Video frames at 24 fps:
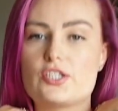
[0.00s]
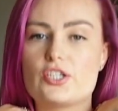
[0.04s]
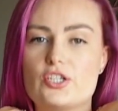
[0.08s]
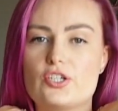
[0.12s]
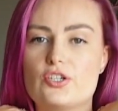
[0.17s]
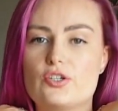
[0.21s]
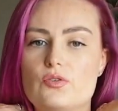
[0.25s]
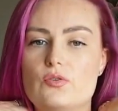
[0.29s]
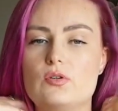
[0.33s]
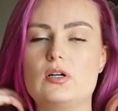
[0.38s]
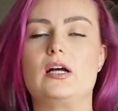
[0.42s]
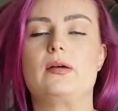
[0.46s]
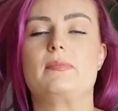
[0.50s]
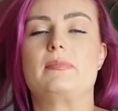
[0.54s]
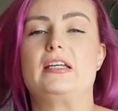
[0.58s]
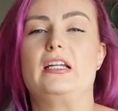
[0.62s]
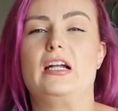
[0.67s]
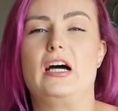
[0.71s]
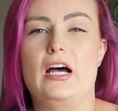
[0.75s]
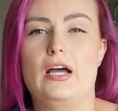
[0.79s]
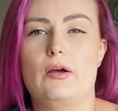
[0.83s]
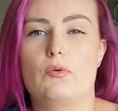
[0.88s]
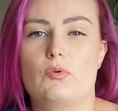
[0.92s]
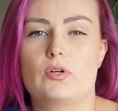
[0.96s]
to, I mean,
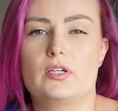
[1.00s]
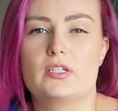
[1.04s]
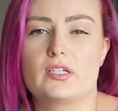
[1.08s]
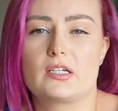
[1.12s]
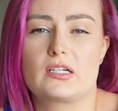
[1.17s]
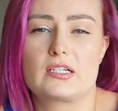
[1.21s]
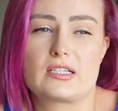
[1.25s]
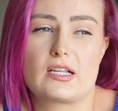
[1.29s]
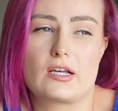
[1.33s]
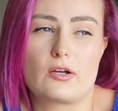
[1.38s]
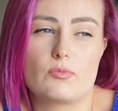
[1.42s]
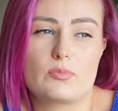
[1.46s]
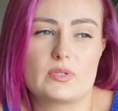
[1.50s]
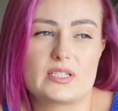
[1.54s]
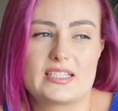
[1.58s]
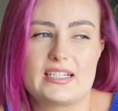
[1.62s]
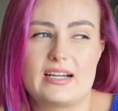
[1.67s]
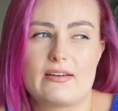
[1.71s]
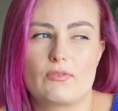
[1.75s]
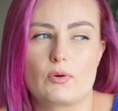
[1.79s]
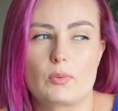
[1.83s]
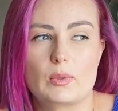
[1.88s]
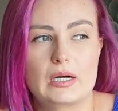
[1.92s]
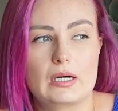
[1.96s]
I wouldn't because I almost
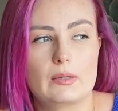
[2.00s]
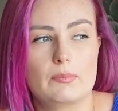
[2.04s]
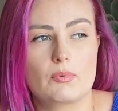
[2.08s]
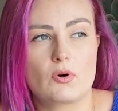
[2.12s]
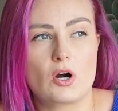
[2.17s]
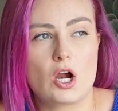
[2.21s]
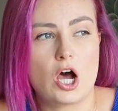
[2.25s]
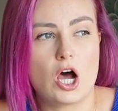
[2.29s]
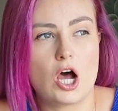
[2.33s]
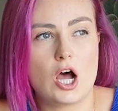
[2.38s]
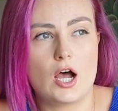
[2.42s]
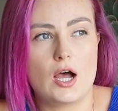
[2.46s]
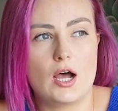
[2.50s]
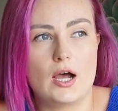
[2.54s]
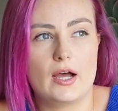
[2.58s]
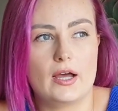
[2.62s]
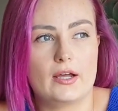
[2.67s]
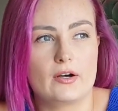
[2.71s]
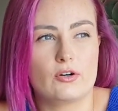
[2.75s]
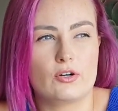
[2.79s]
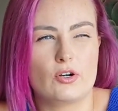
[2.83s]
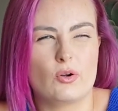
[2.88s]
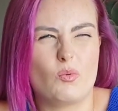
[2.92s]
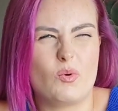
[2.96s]
never wear a bra. I
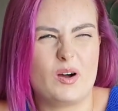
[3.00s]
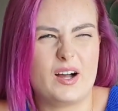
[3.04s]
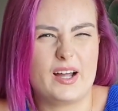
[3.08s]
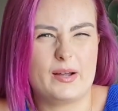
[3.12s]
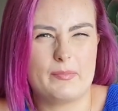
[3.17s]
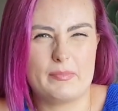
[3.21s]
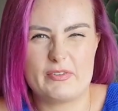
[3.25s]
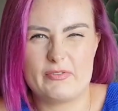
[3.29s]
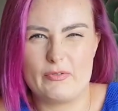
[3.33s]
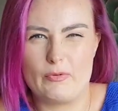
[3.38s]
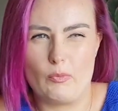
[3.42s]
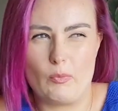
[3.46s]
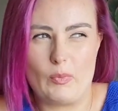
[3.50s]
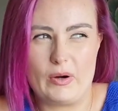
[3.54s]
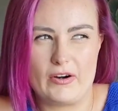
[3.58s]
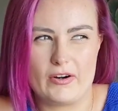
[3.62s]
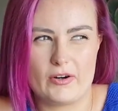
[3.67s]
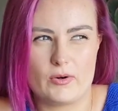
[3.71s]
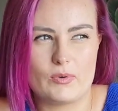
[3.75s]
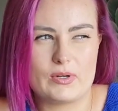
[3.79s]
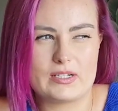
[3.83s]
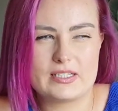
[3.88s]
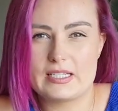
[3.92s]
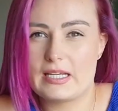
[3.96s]
don't know why I'm even
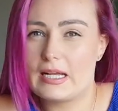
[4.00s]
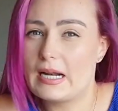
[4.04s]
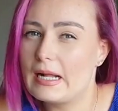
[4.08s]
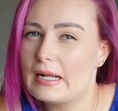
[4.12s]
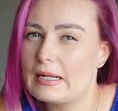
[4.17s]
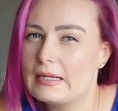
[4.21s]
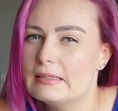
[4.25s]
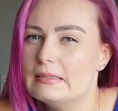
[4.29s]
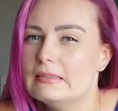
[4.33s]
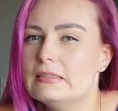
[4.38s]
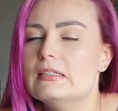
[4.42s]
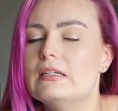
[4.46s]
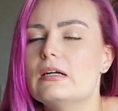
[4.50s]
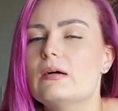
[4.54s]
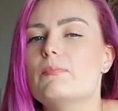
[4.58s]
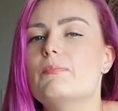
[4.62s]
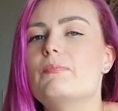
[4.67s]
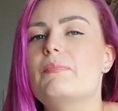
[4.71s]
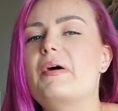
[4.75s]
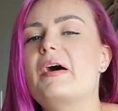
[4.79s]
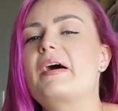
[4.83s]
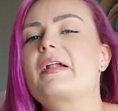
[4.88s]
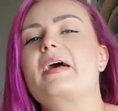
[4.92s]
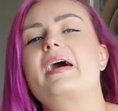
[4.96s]
wearing one today,
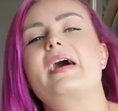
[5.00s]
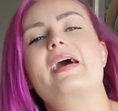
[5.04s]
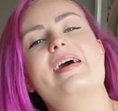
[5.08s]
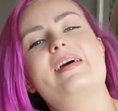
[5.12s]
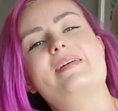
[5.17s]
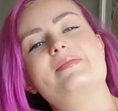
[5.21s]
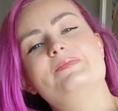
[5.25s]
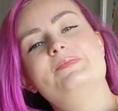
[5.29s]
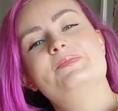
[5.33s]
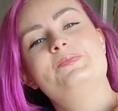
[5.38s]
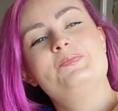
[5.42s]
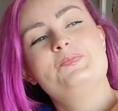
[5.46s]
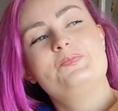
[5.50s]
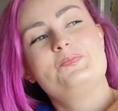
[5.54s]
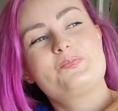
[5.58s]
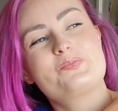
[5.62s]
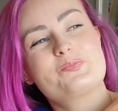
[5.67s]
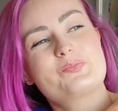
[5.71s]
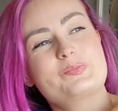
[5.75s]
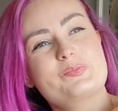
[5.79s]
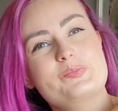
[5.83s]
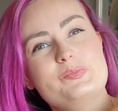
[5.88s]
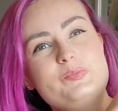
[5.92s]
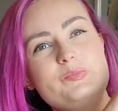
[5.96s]
but um,
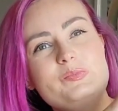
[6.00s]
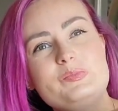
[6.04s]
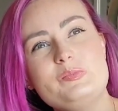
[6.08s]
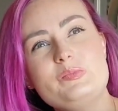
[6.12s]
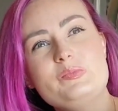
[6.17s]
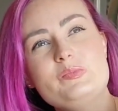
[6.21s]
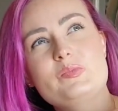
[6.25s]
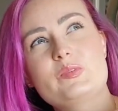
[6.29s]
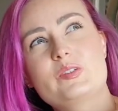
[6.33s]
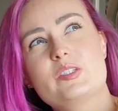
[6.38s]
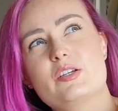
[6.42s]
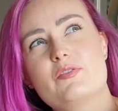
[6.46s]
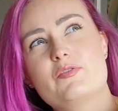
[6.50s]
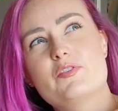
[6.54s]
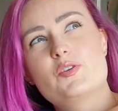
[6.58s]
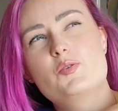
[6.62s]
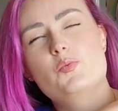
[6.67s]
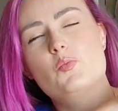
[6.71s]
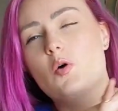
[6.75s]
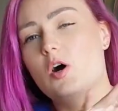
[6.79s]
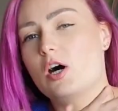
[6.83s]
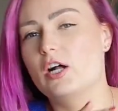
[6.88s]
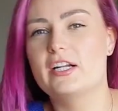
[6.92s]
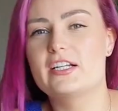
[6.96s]
if you
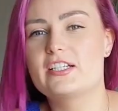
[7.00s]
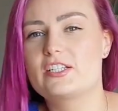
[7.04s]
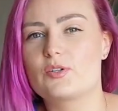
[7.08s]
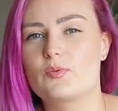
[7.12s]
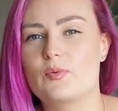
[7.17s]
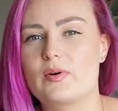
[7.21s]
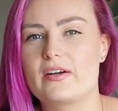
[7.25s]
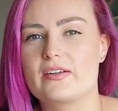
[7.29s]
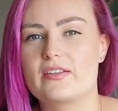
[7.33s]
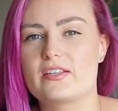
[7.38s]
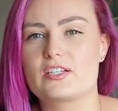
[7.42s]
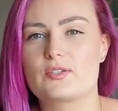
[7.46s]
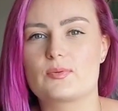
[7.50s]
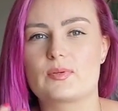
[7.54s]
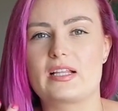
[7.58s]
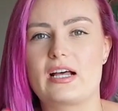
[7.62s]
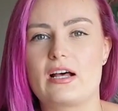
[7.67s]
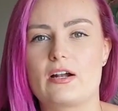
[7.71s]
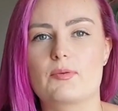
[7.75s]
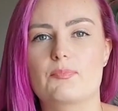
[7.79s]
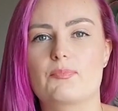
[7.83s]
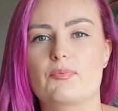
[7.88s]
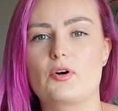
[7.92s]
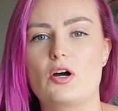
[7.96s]
wanted to wear this
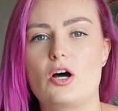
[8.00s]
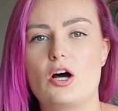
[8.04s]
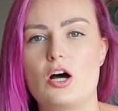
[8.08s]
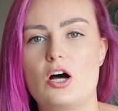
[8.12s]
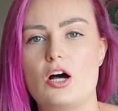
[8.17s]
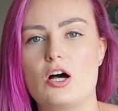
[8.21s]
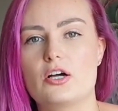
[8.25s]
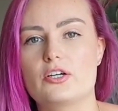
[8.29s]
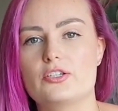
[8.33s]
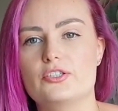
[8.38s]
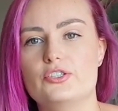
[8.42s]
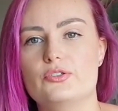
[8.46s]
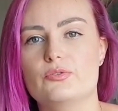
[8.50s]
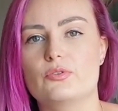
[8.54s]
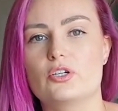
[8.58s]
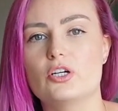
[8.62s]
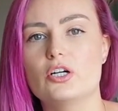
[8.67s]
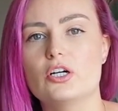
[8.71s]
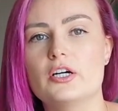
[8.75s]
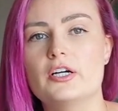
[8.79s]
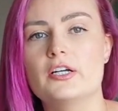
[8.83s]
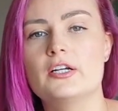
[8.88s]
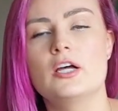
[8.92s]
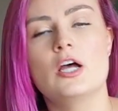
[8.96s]
without a bra, you
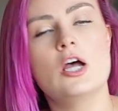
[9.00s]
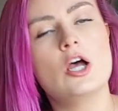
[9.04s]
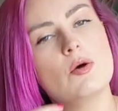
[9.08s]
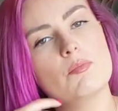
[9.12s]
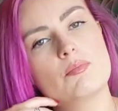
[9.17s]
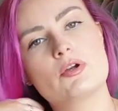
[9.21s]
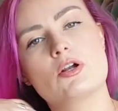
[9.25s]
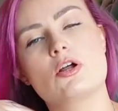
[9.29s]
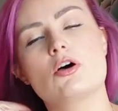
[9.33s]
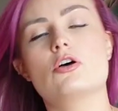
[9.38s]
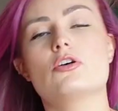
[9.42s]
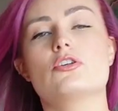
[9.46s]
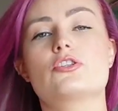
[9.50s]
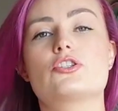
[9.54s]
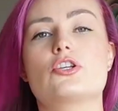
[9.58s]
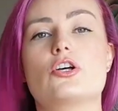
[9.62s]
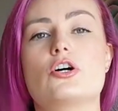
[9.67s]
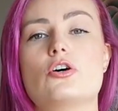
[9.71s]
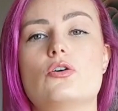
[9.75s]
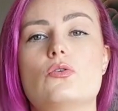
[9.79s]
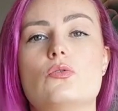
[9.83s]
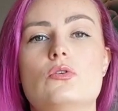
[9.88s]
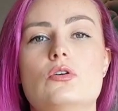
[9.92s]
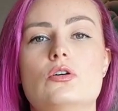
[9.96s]
could. But
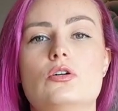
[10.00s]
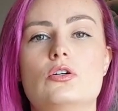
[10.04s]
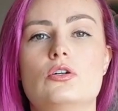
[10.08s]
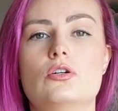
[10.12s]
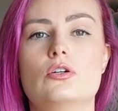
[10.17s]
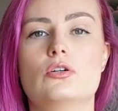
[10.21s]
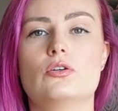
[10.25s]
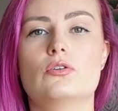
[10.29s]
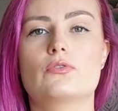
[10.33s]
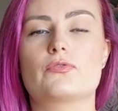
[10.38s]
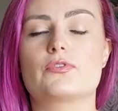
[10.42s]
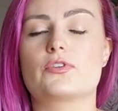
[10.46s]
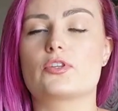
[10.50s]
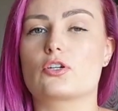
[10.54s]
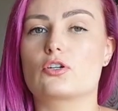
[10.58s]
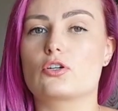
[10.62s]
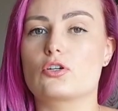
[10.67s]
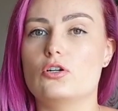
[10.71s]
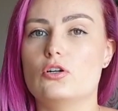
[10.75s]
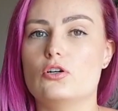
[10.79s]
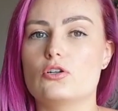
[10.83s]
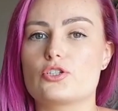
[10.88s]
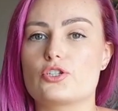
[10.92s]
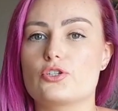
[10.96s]
also for the
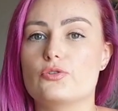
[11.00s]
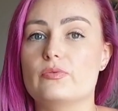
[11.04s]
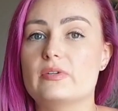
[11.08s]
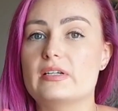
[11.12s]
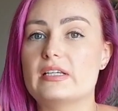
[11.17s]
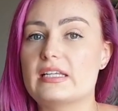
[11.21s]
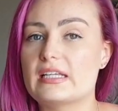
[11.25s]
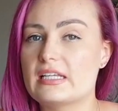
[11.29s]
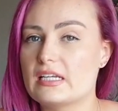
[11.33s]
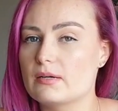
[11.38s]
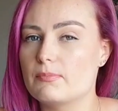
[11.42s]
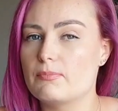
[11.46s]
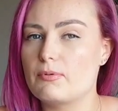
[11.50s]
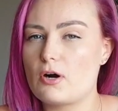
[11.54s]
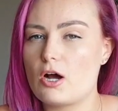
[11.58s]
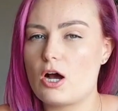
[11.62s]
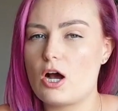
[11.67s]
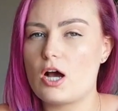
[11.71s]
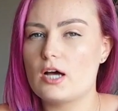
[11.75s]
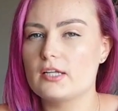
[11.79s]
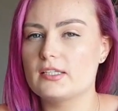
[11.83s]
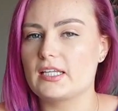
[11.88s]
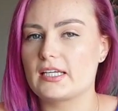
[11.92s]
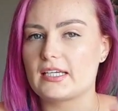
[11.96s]
girls who need a
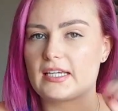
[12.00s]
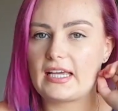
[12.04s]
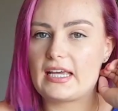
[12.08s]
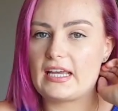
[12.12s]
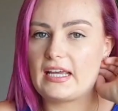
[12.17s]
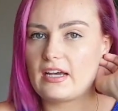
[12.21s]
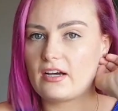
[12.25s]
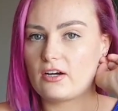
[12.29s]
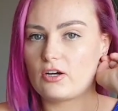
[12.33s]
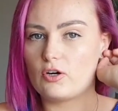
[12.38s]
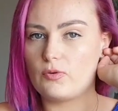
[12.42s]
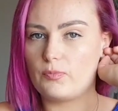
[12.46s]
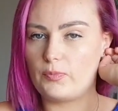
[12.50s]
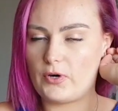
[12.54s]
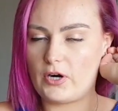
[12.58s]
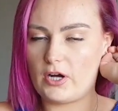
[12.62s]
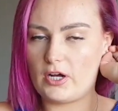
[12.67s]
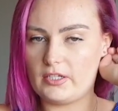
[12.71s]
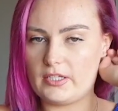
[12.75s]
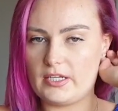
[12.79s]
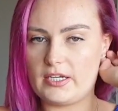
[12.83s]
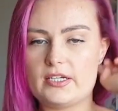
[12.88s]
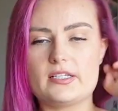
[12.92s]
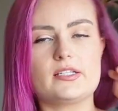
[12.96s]
bra and like can't go
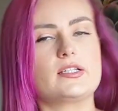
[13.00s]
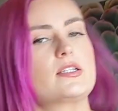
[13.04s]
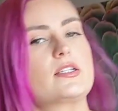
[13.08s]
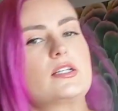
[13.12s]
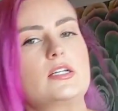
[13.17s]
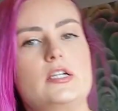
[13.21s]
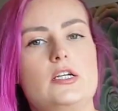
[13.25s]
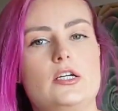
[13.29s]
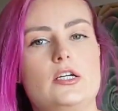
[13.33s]
braless,